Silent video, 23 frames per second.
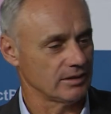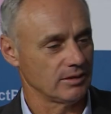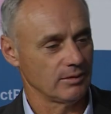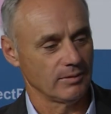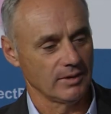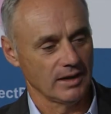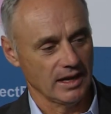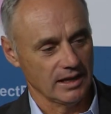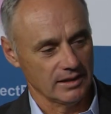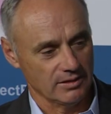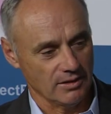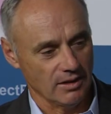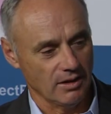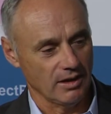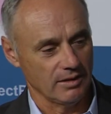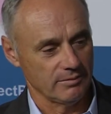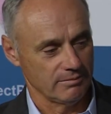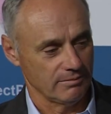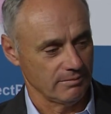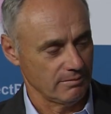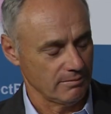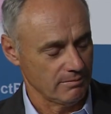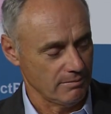And when I thought
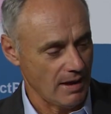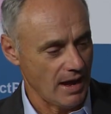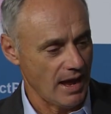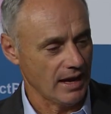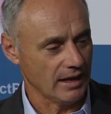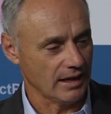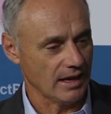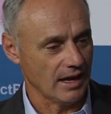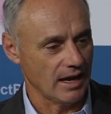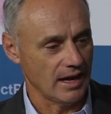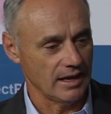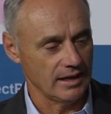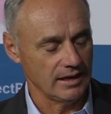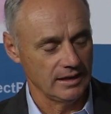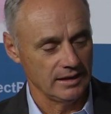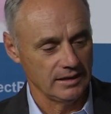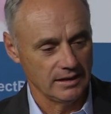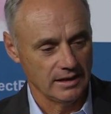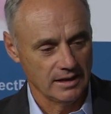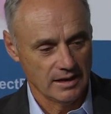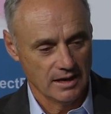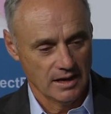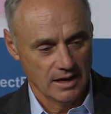back on it,
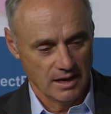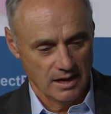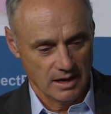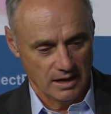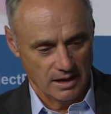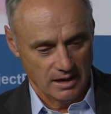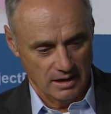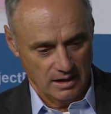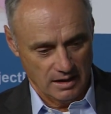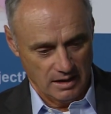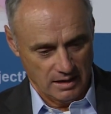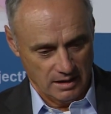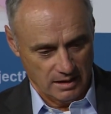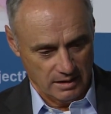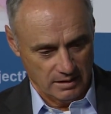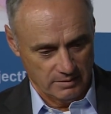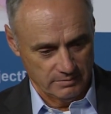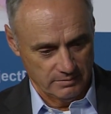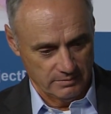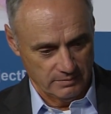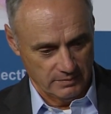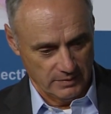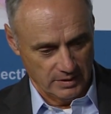
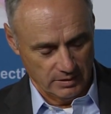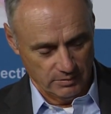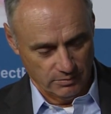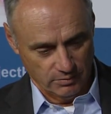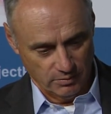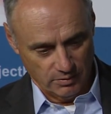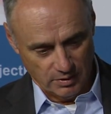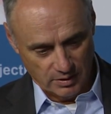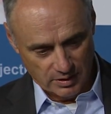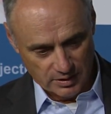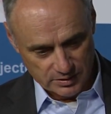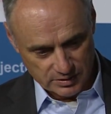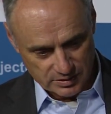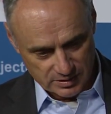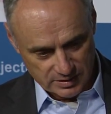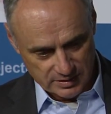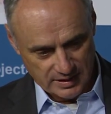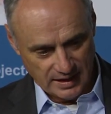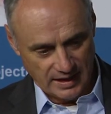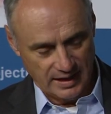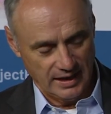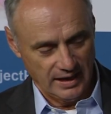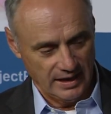um, it was
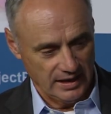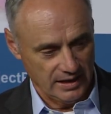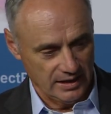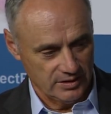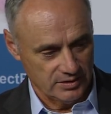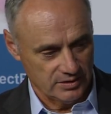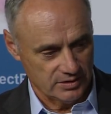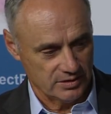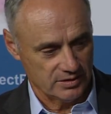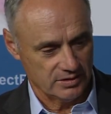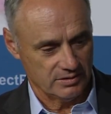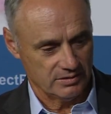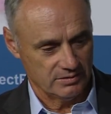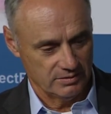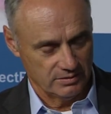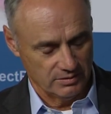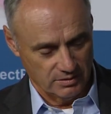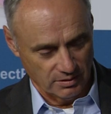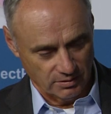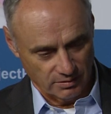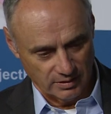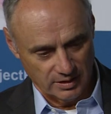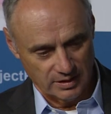days
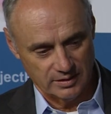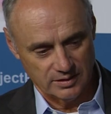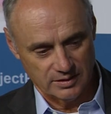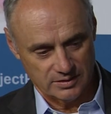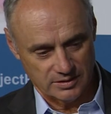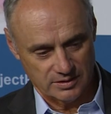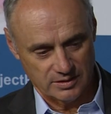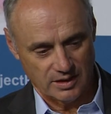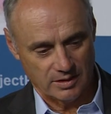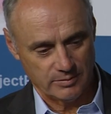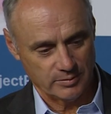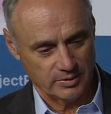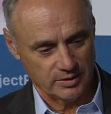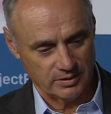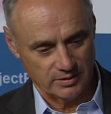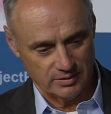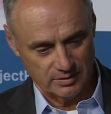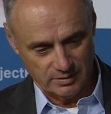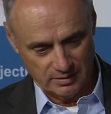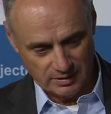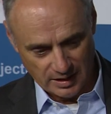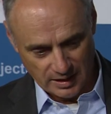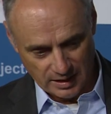during the
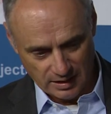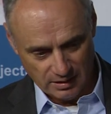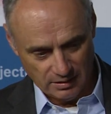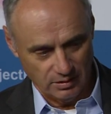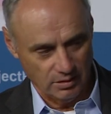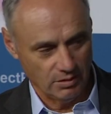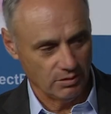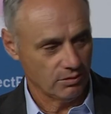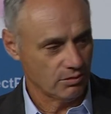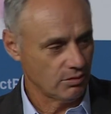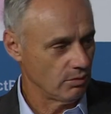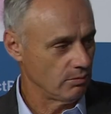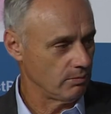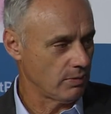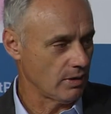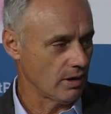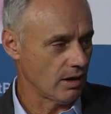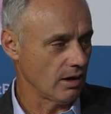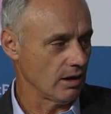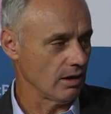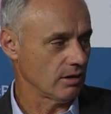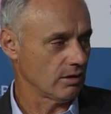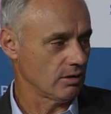summer at a local
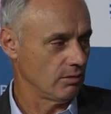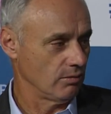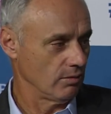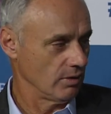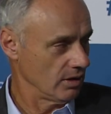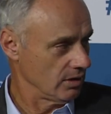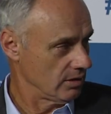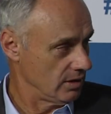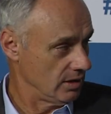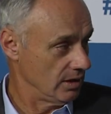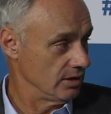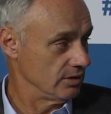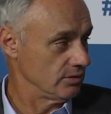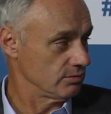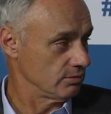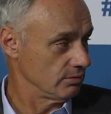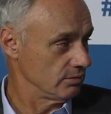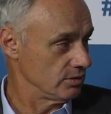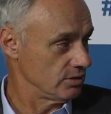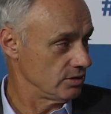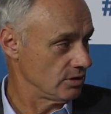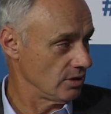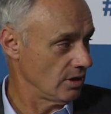park where kids
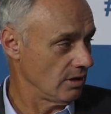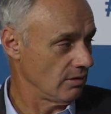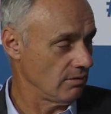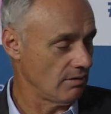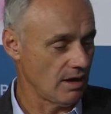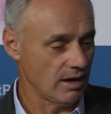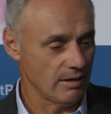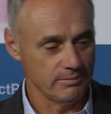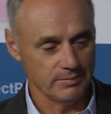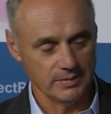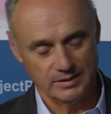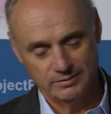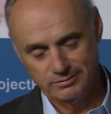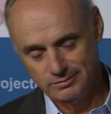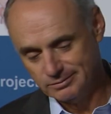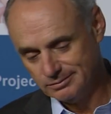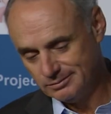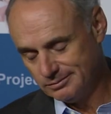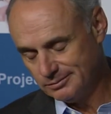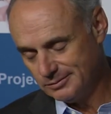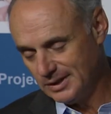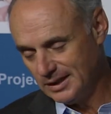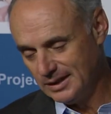would show up, and
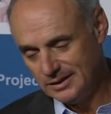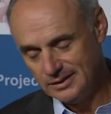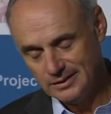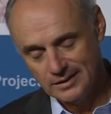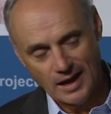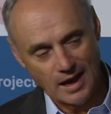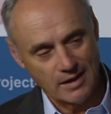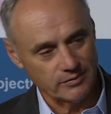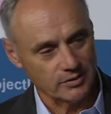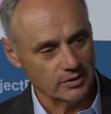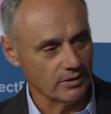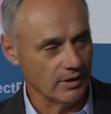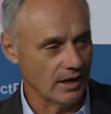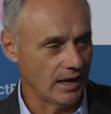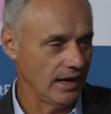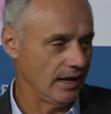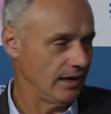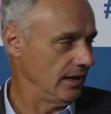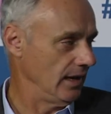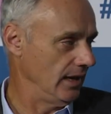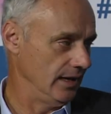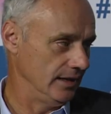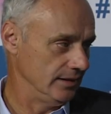we never
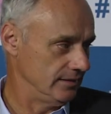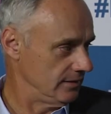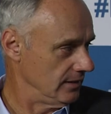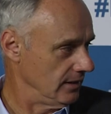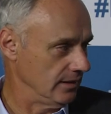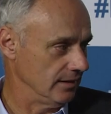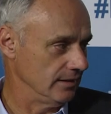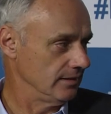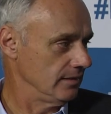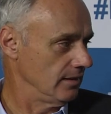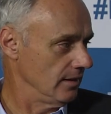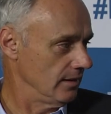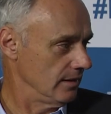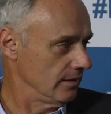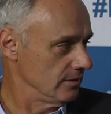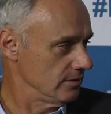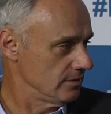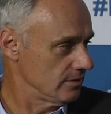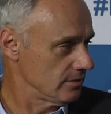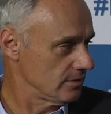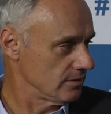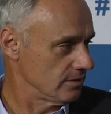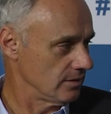had 18
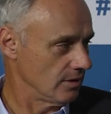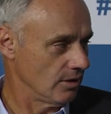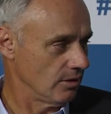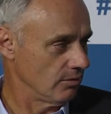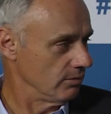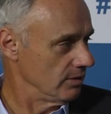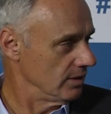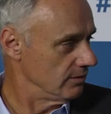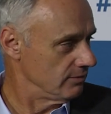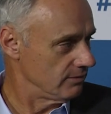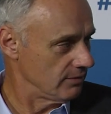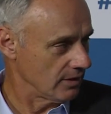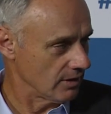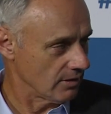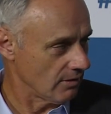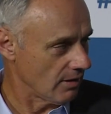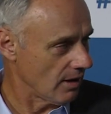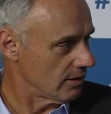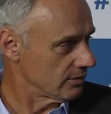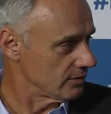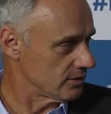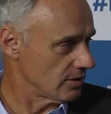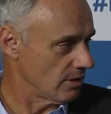kids. You know, we'd figure
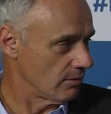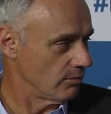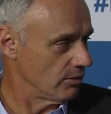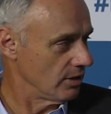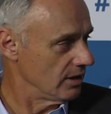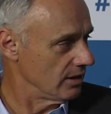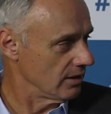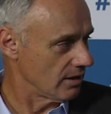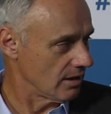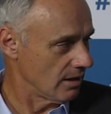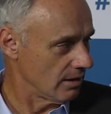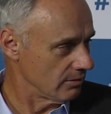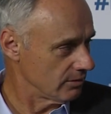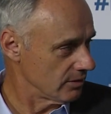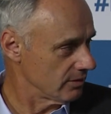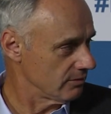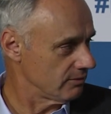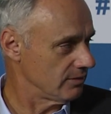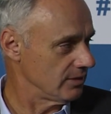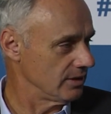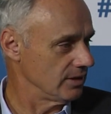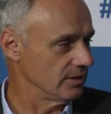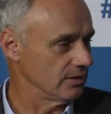out some way to cover the
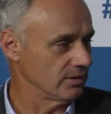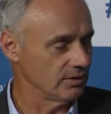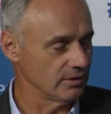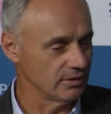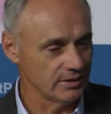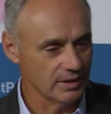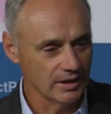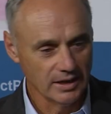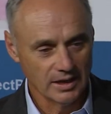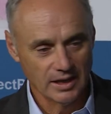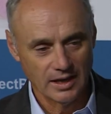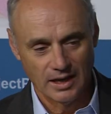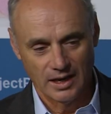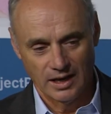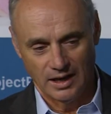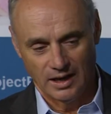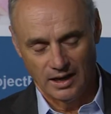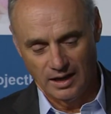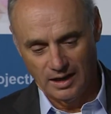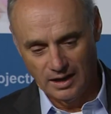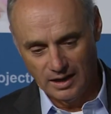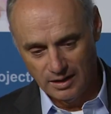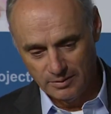field,
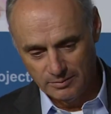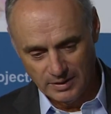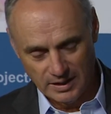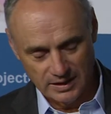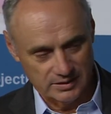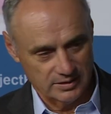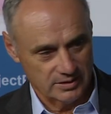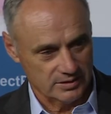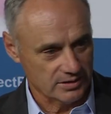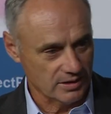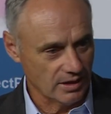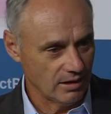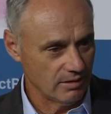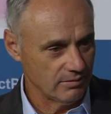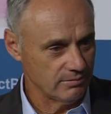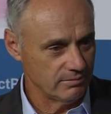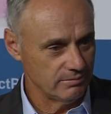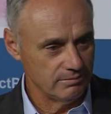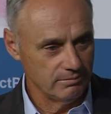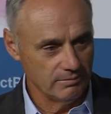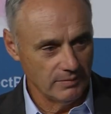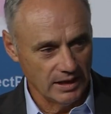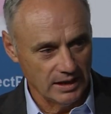um, and
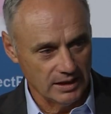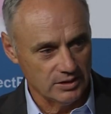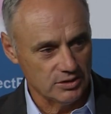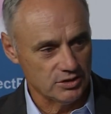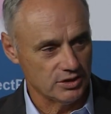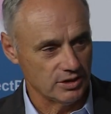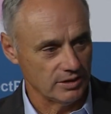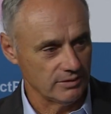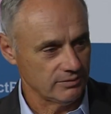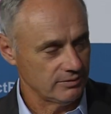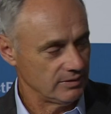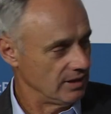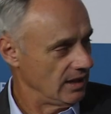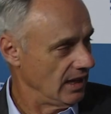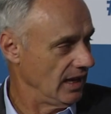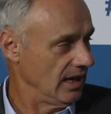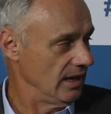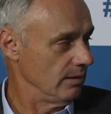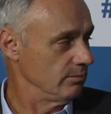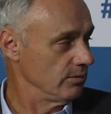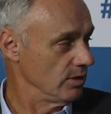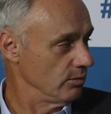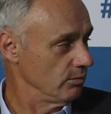some makeshift
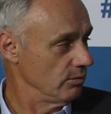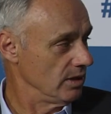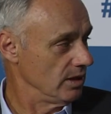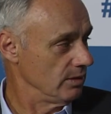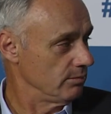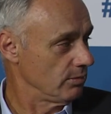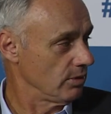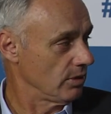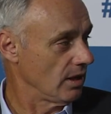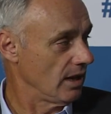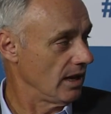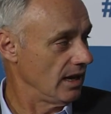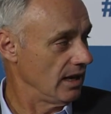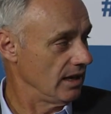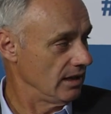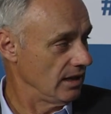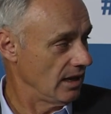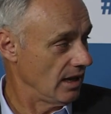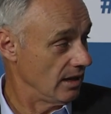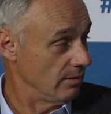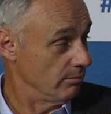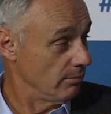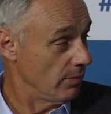game that we play.
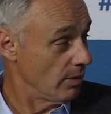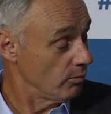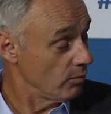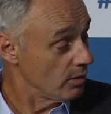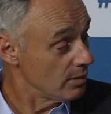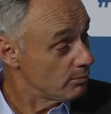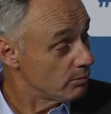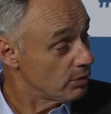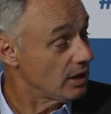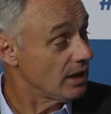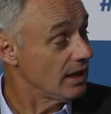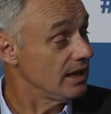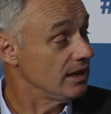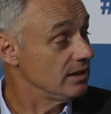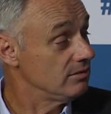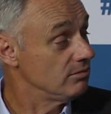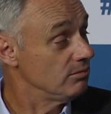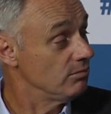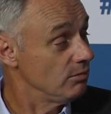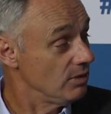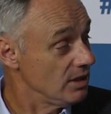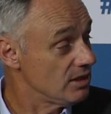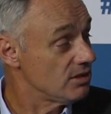And but we played,
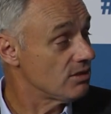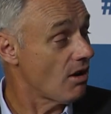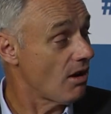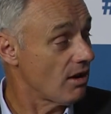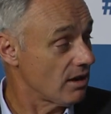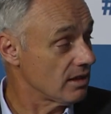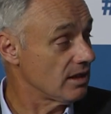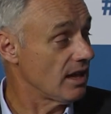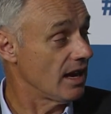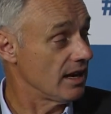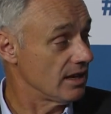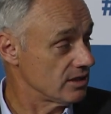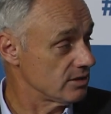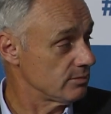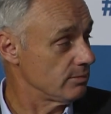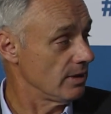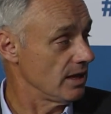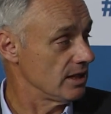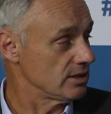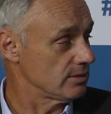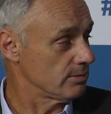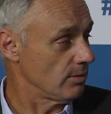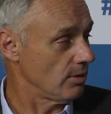we thought of that as
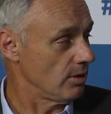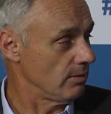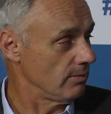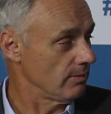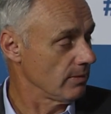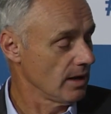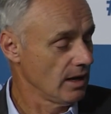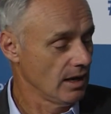baseball.